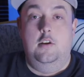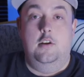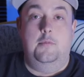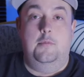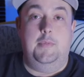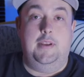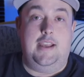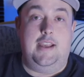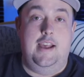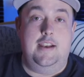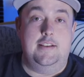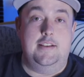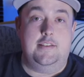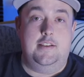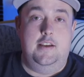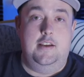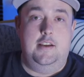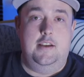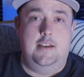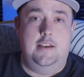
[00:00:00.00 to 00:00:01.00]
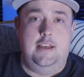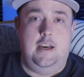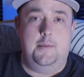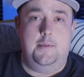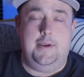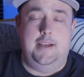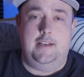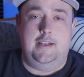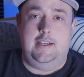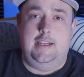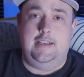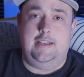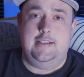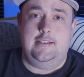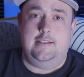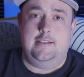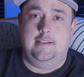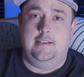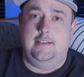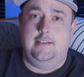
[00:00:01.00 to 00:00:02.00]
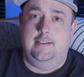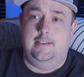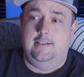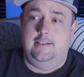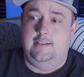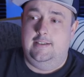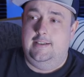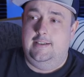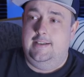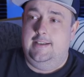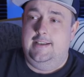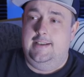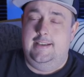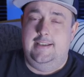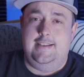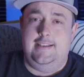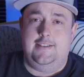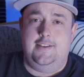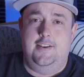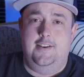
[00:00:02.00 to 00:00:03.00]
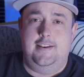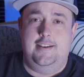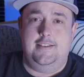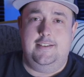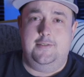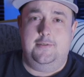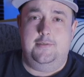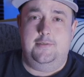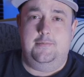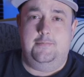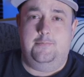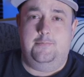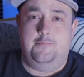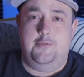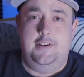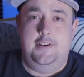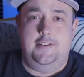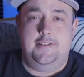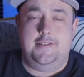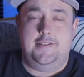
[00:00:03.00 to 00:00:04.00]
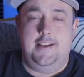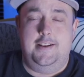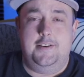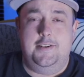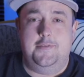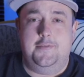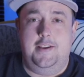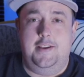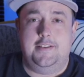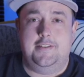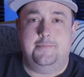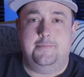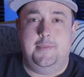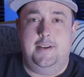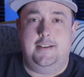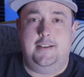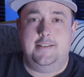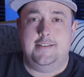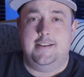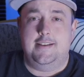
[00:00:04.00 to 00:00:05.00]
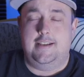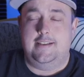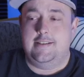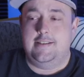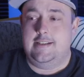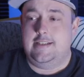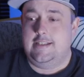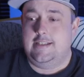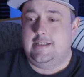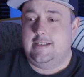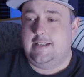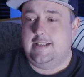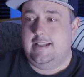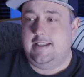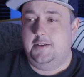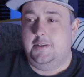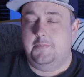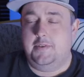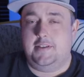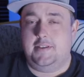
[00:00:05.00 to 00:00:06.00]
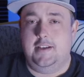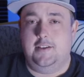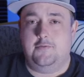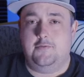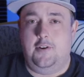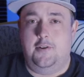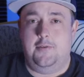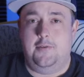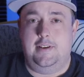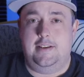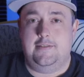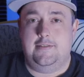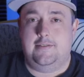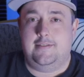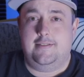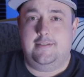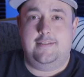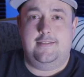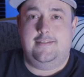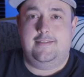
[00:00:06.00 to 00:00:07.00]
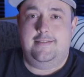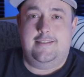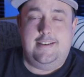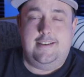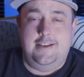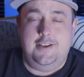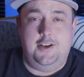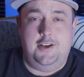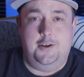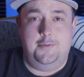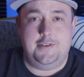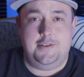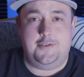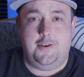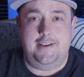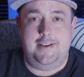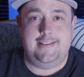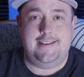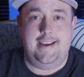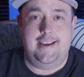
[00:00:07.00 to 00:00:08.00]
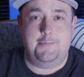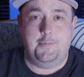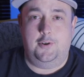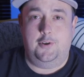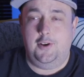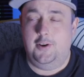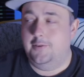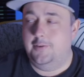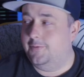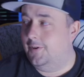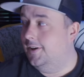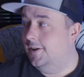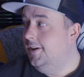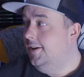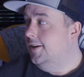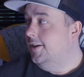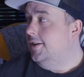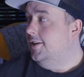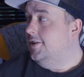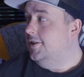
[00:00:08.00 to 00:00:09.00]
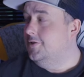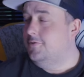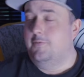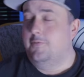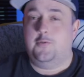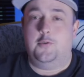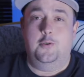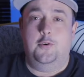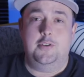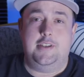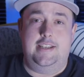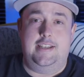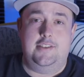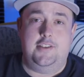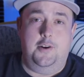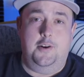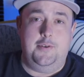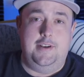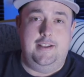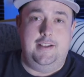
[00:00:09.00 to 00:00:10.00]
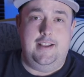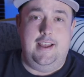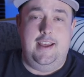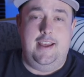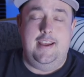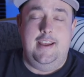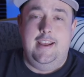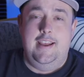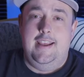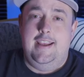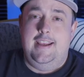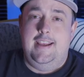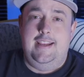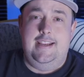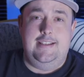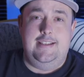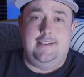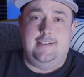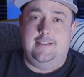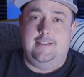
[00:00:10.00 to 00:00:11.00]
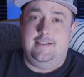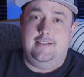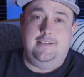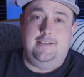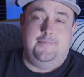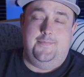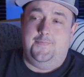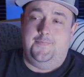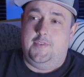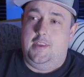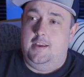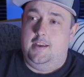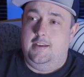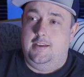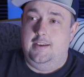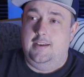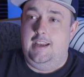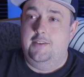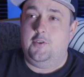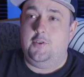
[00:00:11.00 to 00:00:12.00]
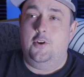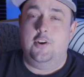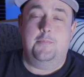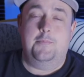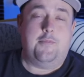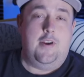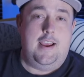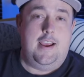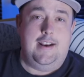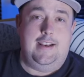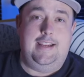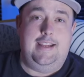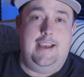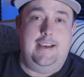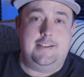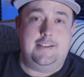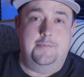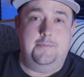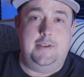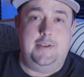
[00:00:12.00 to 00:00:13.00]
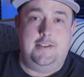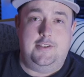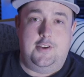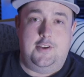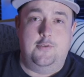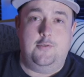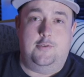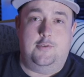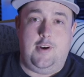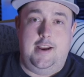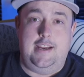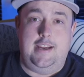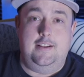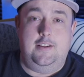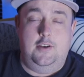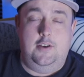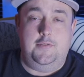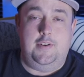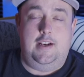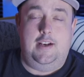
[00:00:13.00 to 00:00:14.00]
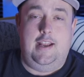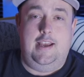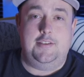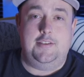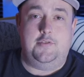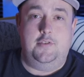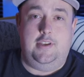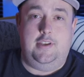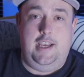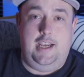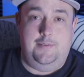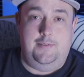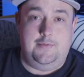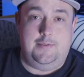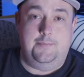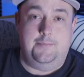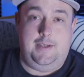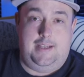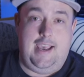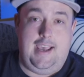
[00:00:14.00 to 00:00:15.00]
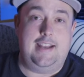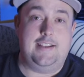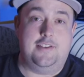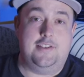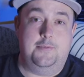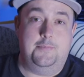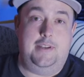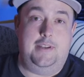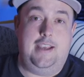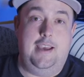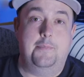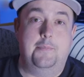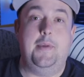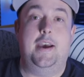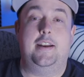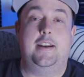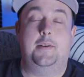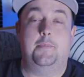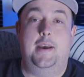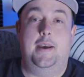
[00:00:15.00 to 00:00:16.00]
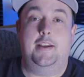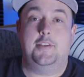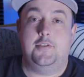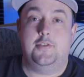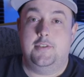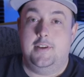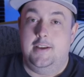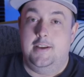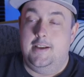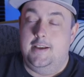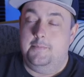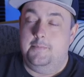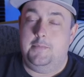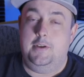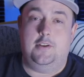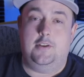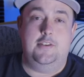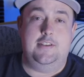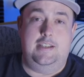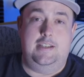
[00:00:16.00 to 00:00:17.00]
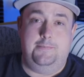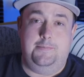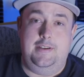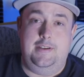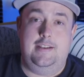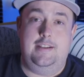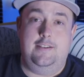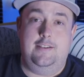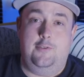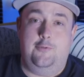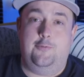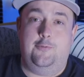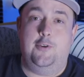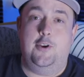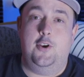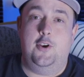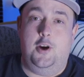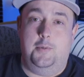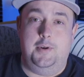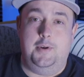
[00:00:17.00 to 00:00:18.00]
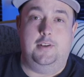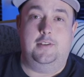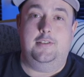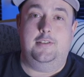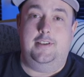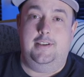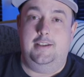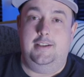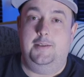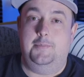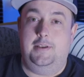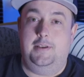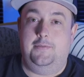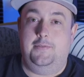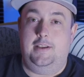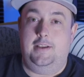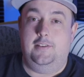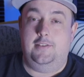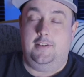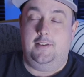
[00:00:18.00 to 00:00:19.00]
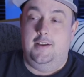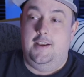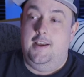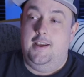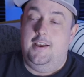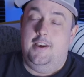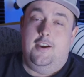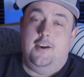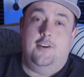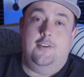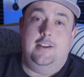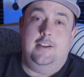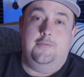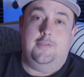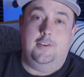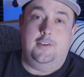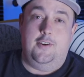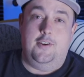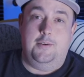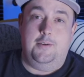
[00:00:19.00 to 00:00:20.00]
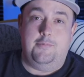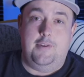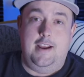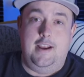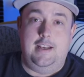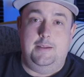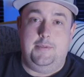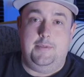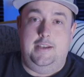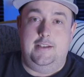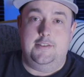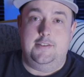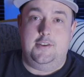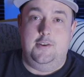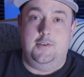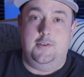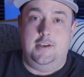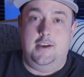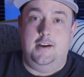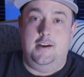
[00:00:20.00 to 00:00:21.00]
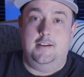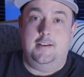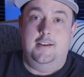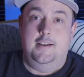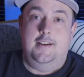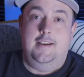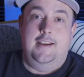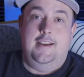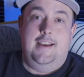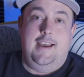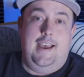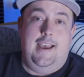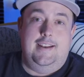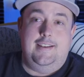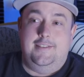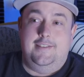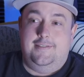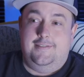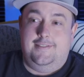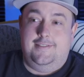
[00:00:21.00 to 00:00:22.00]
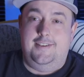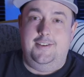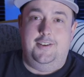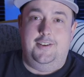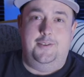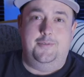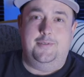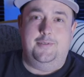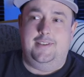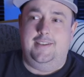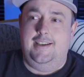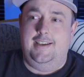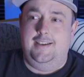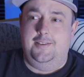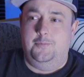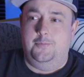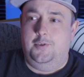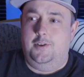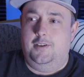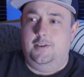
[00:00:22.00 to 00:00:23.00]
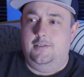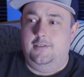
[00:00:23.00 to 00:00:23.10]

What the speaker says: McAllister, I mean, he's turning into a brilliant centre-defensive mid, isn't he? That number six role, he's, you know, it's got his name all over it. So, of course, he's going in there. If Conor Bradley hasn't been so great that over the last few games, McAllister would be getting man of the match because he's been phenomenal in the midfield. Only for Conor Bradley being so young and, you know, getting, what,